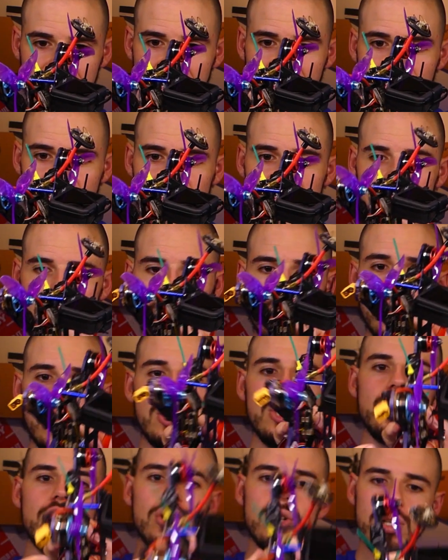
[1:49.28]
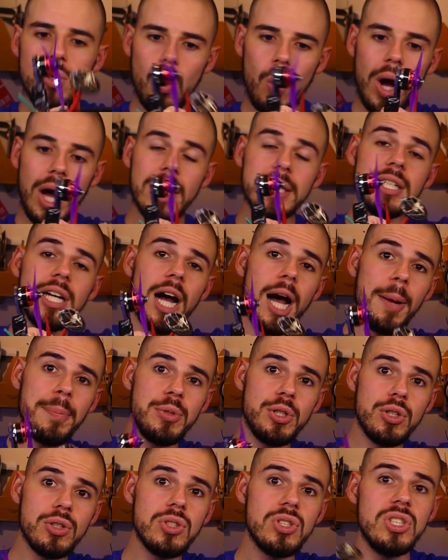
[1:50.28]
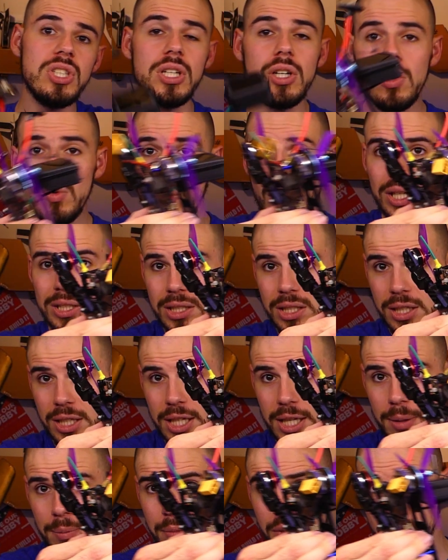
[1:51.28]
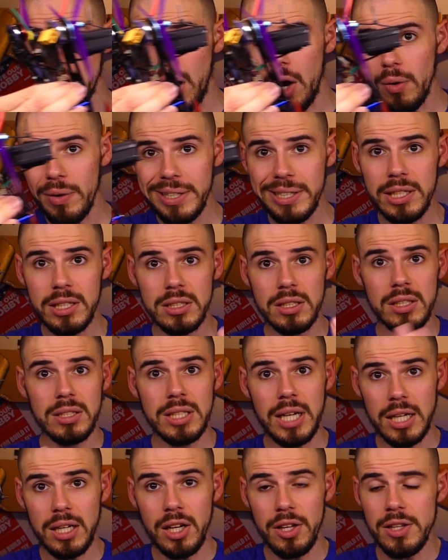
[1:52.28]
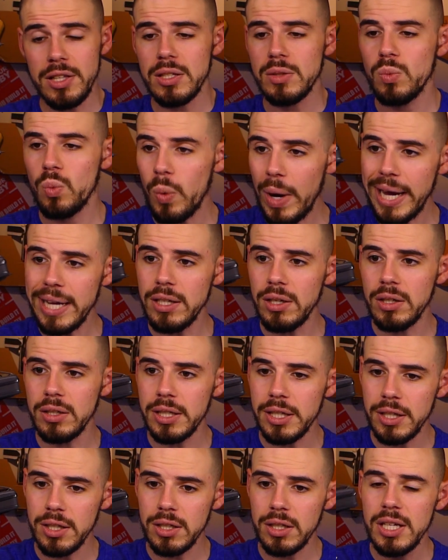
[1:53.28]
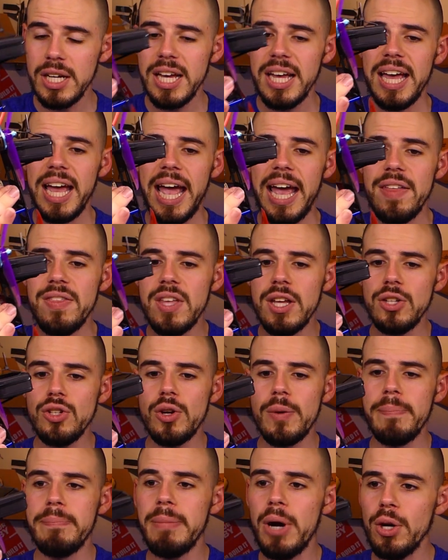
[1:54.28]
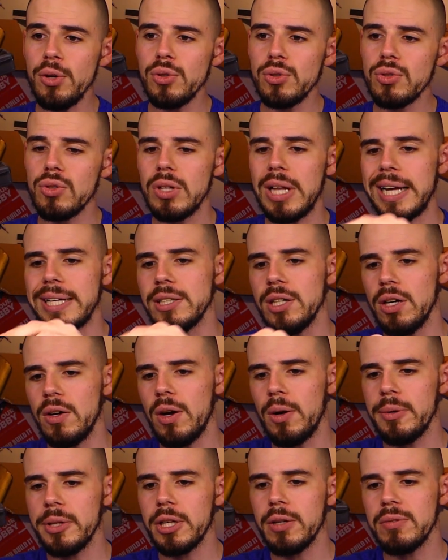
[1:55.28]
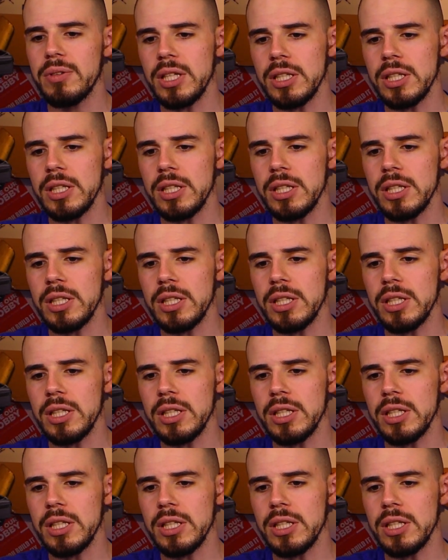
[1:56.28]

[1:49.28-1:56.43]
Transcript: and then your quadcopter still wants to keep going because it's got all this weight on here, and then your motors are like, no, I wanna go